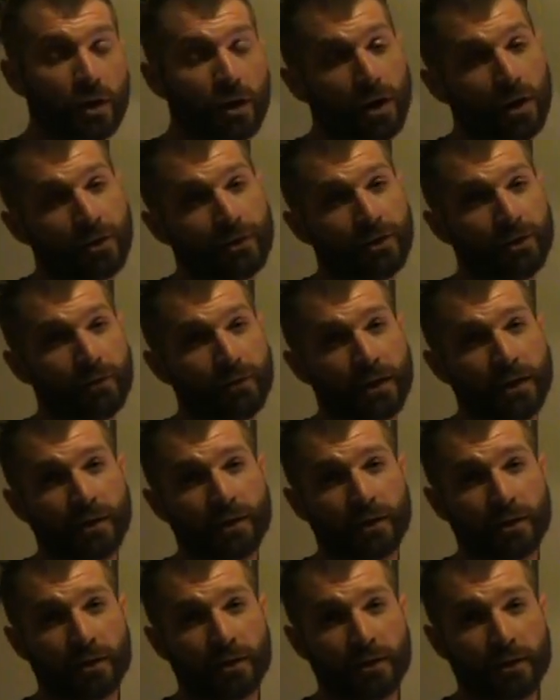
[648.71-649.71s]
on their
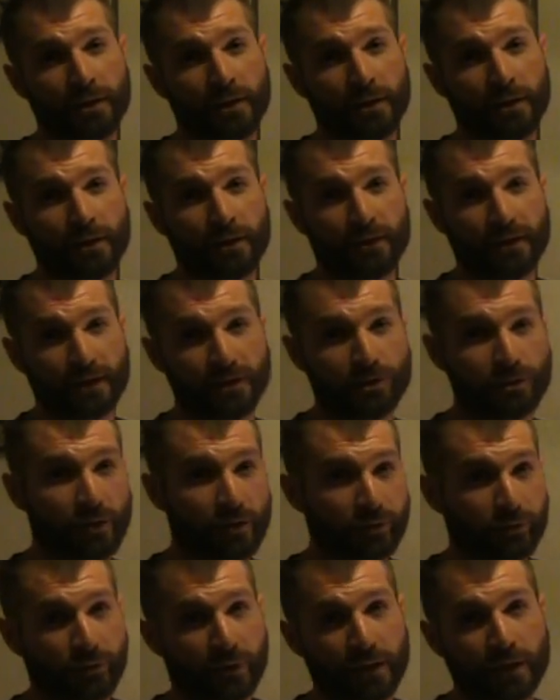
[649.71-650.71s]
radar that you
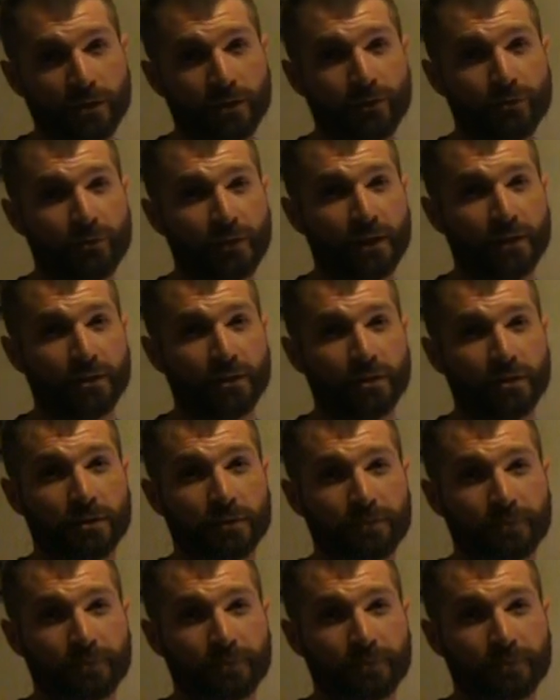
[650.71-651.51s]
have a radio failure.